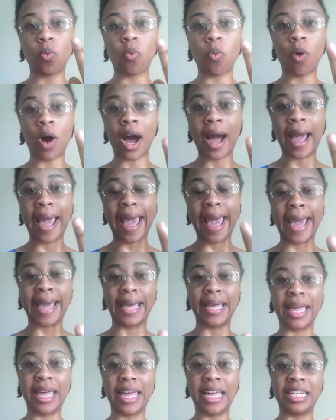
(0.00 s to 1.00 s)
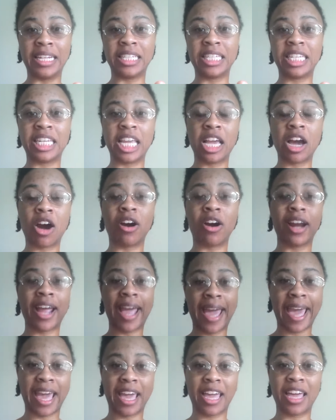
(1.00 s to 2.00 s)

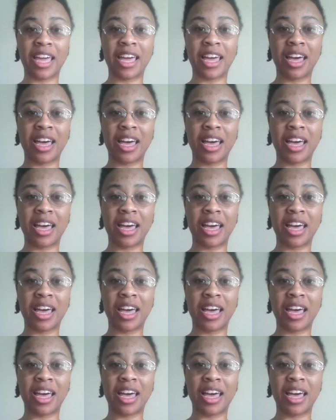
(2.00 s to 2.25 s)
Y-A-N-T-R-A.